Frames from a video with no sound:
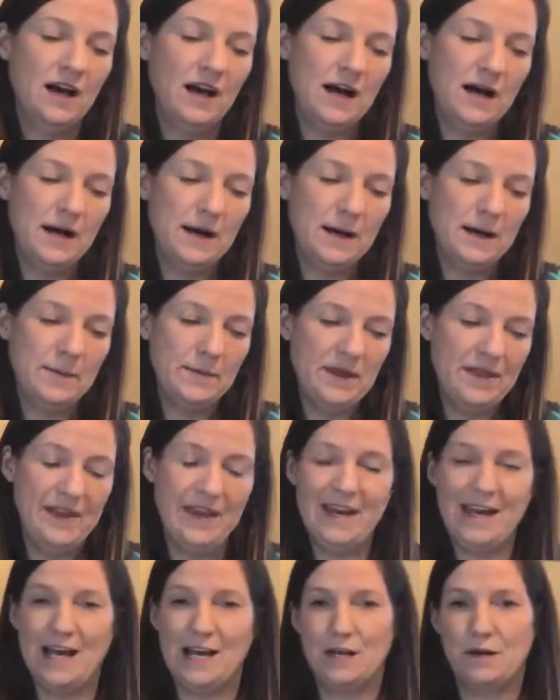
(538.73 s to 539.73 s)
And
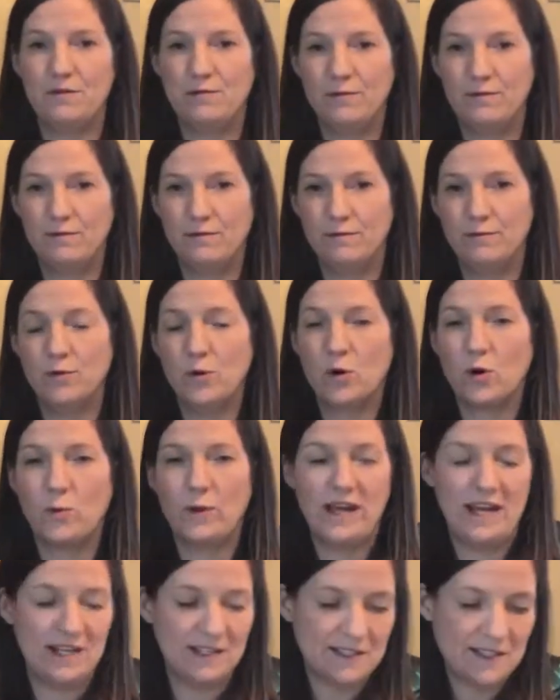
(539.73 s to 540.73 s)
then added 4
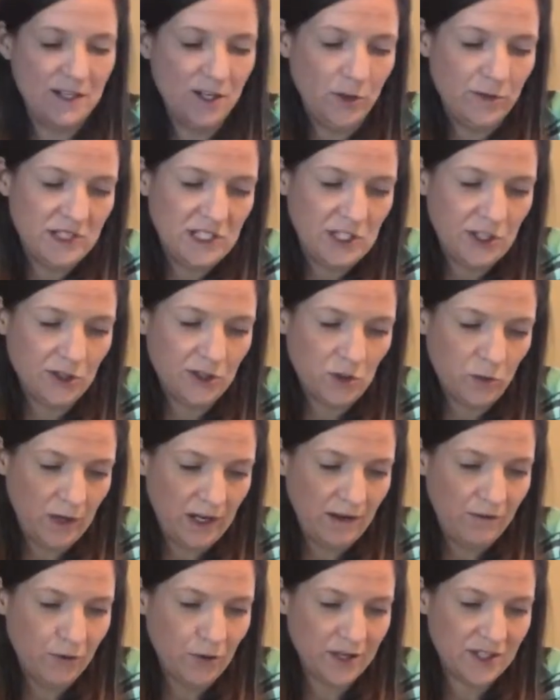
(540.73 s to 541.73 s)
weights, and it was still
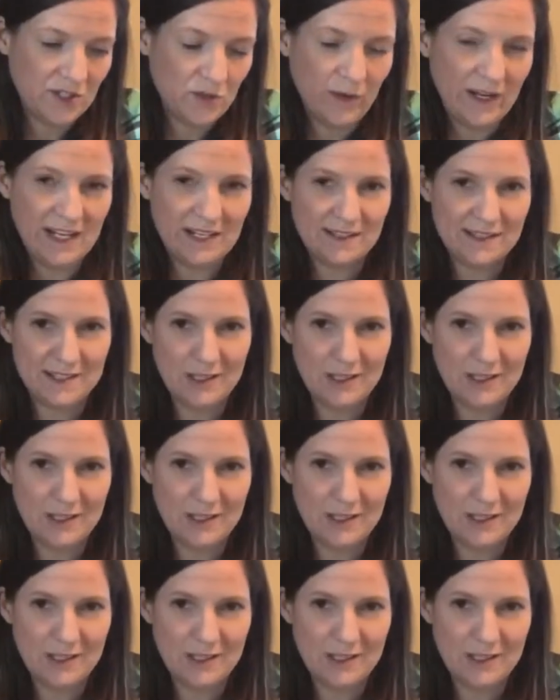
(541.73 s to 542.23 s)
24 swings.